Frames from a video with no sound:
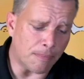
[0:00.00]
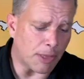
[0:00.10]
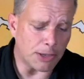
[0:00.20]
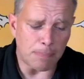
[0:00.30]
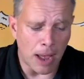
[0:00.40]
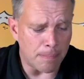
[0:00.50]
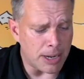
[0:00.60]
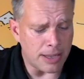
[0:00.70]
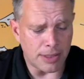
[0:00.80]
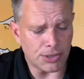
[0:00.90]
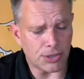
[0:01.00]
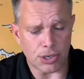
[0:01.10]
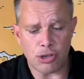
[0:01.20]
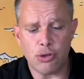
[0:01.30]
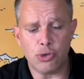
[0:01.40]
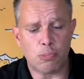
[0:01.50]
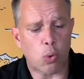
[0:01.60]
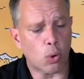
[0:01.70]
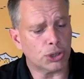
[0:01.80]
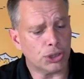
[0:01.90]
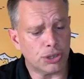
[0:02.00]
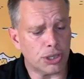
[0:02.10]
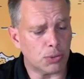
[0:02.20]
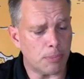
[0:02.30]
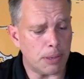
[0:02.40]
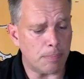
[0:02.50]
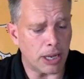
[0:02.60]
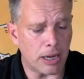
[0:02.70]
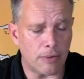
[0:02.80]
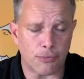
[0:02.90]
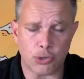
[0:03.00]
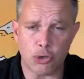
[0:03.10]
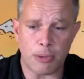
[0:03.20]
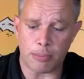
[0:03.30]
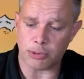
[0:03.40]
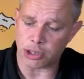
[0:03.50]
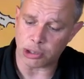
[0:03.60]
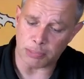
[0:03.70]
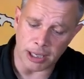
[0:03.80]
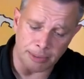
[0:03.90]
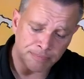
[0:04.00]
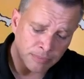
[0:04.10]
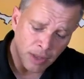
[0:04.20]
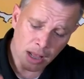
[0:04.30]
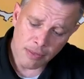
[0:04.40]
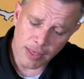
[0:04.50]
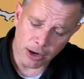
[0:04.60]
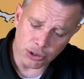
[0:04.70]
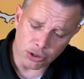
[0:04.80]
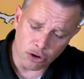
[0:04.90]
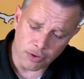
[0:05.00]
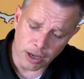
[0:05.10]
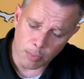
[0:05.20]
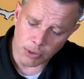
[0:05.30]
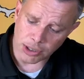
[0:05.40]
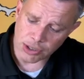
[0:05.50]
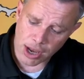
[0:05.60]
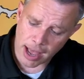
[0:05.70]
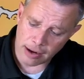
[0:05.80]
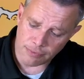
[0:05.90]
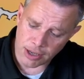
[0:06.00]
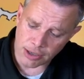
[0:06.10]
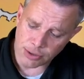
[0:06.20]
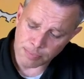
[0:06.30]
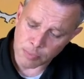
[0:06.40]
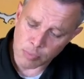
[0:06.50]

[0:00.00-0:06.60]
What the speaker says: This Bahn Mi, this is a huge portion. This would be big enough for 2 people to split. They are serving it with a side of these